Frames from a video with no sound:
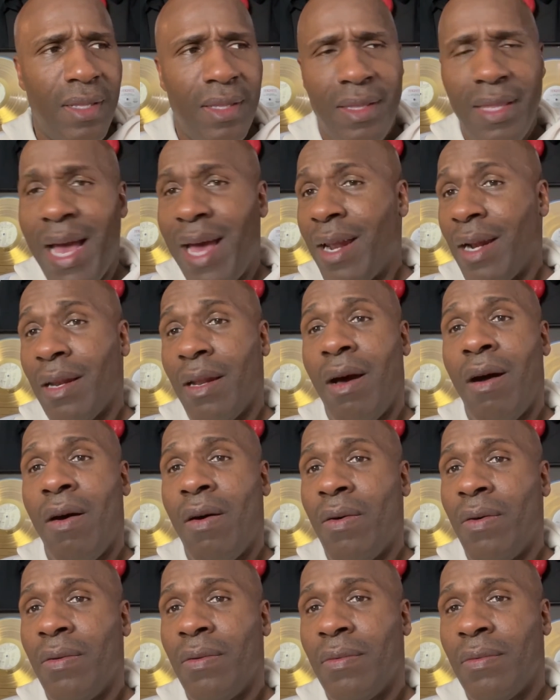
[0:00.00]
That
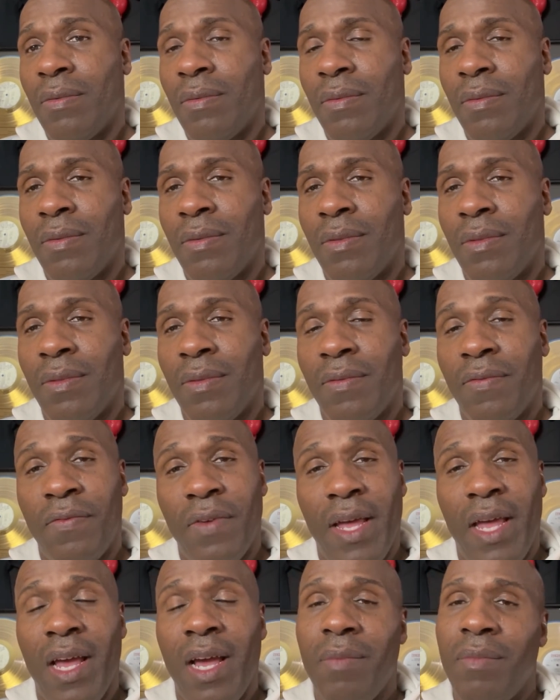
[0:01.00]
alone,
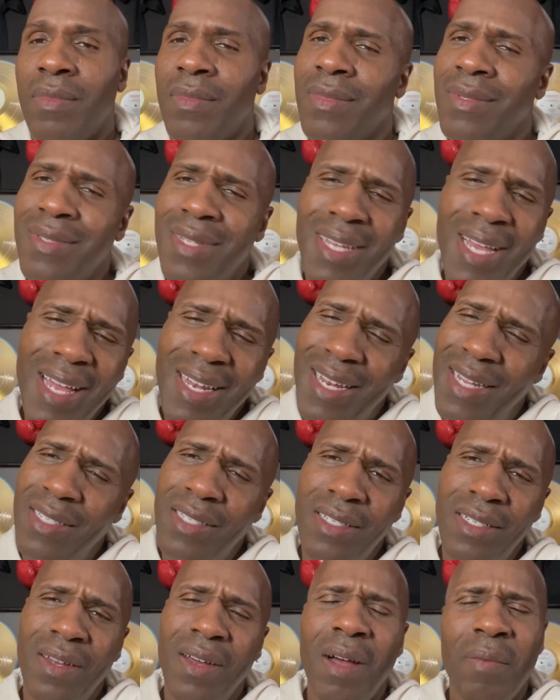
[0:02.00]
fam, that
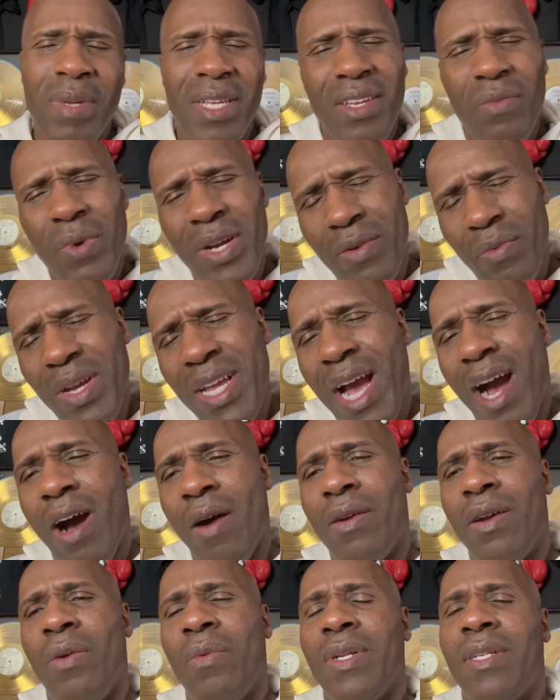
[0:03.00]
let you know. I mean, we
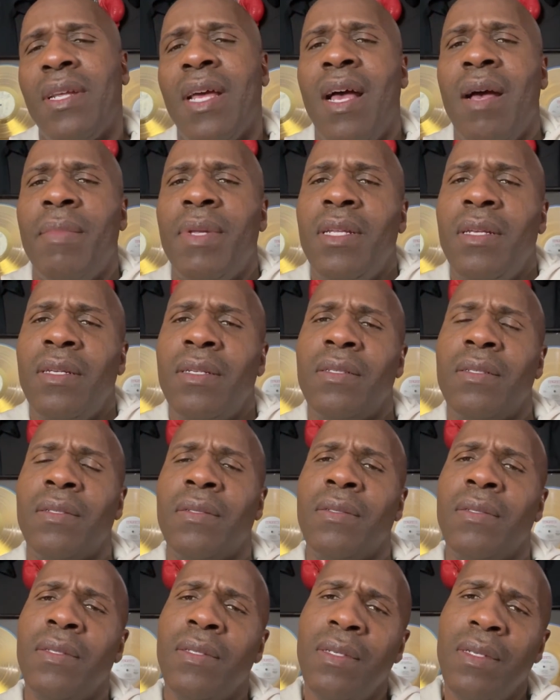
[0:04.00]
all know what time it is.
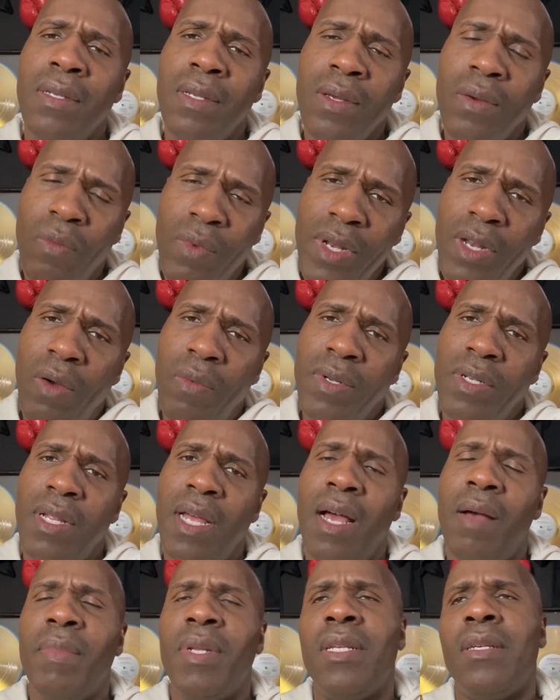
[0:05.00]
We know what
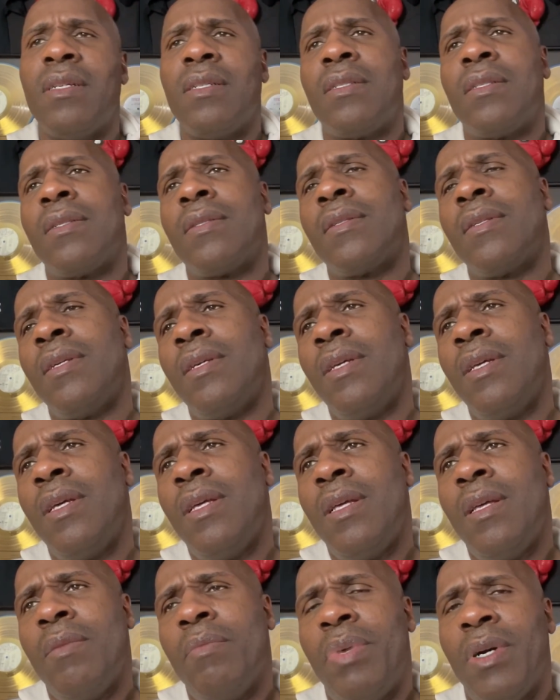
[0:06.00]
time it is.
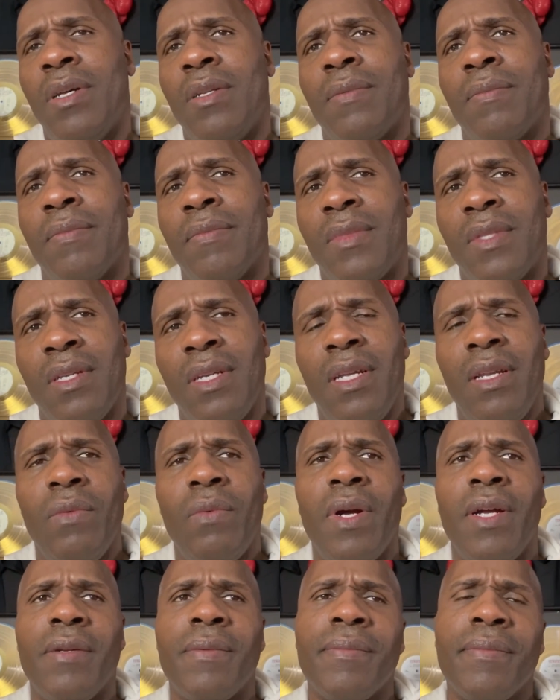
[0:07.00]
But
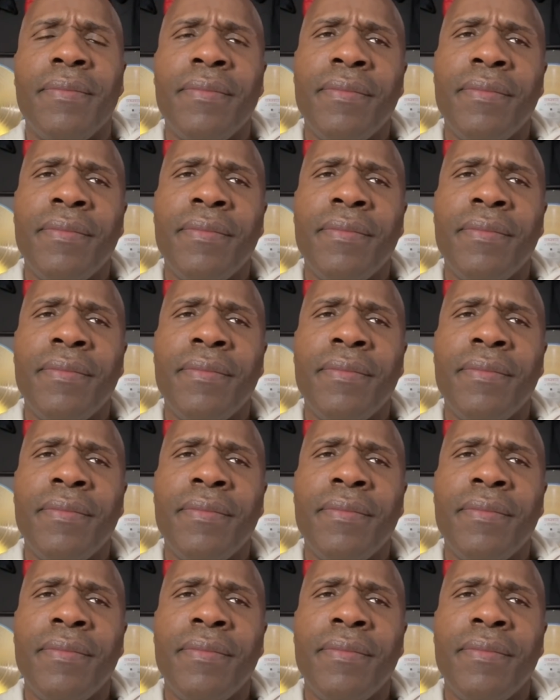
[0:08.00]
anyway,